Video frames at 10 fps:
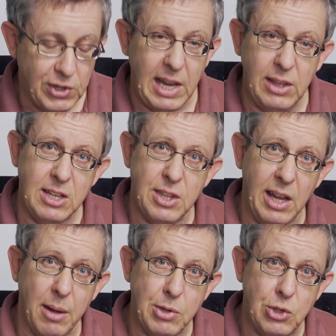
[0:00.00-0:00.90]
set this
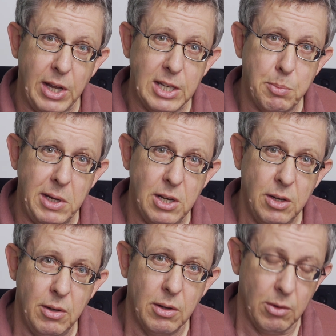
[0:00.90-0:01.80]
thing up to transmit
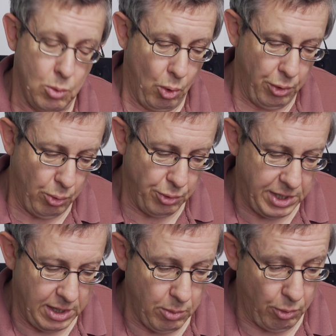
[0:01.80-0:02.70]
quad
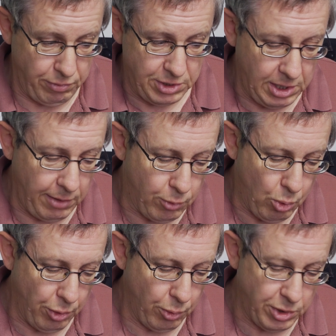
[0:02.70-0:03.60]
audio or receive
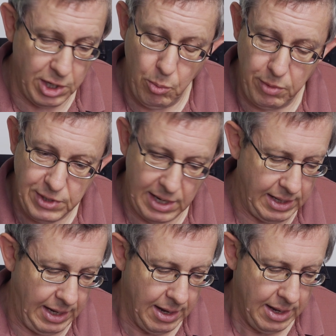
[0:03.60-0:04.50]
quad audio, and we've set
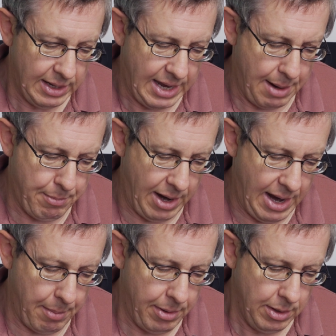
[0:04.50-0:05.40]
the camera
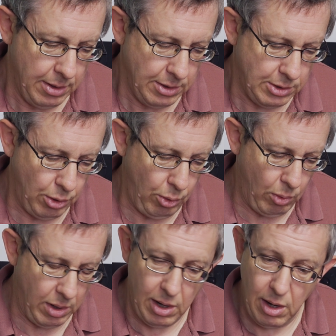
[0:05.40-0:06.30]
app
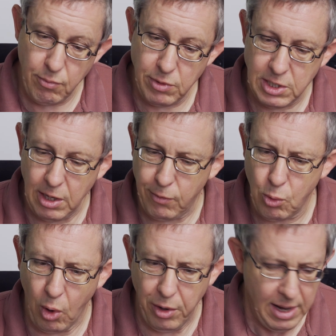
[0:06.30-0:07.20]
to receive
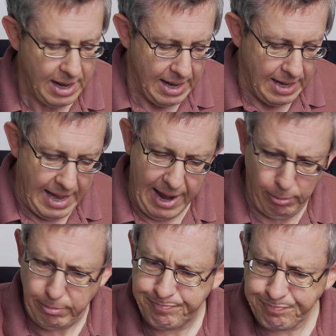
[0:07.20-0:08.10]
quad.
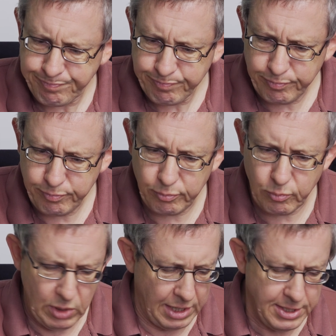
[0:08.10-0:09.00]
Now,
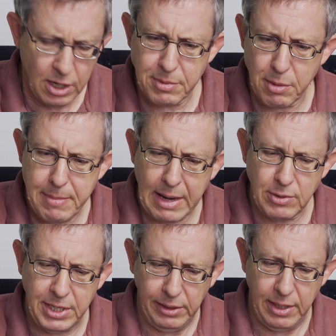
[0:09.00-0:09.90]
in terms of
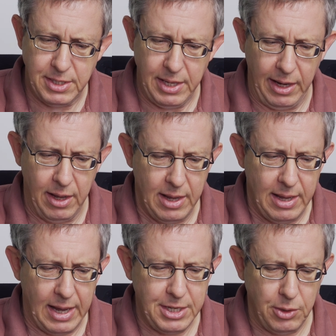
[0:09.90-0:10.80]
mounting this thing,
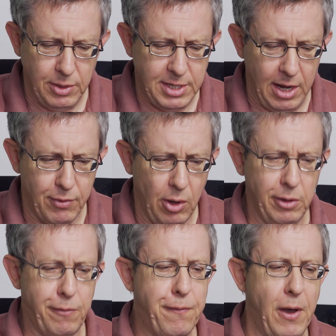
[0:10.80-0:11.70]
as you can see, I've got
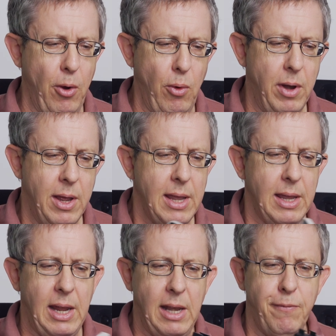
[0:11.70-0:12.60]
the phone
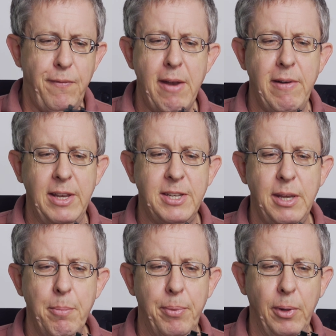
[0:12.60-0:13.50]
in a very
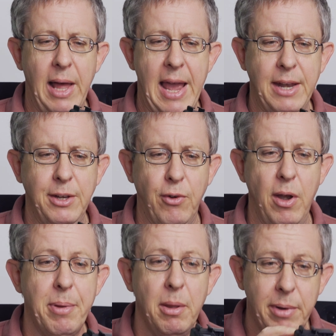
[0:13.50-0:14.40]
simple hand
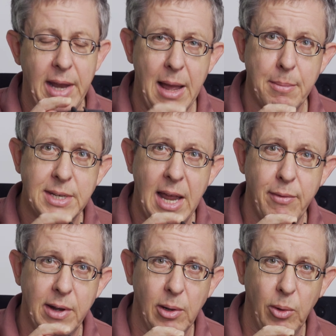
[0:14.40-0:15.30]
grip, but it happens to
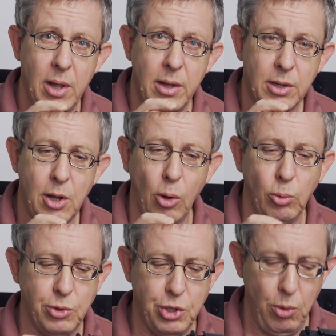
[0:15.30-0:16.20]
have a little
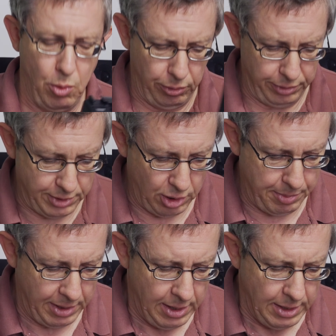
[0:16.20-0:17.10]
cold shoe on the
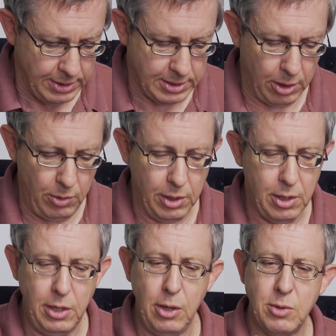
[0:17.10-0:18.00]
top. So you
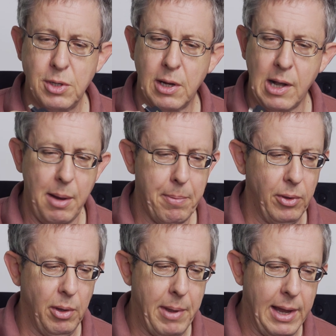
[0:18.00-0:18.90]
can use the clip
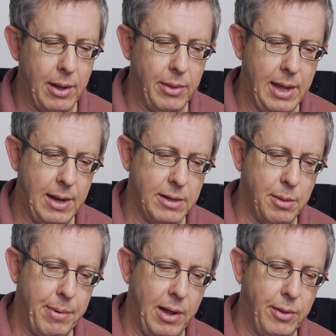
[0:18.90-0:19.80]
on the back of that to
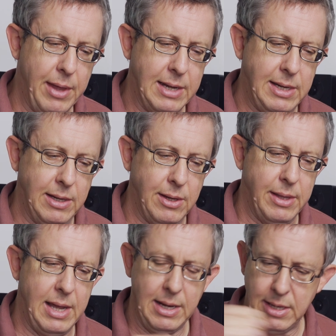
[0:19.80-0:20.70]
plug that into
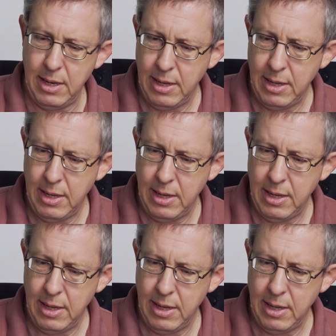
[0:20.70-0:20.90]
that.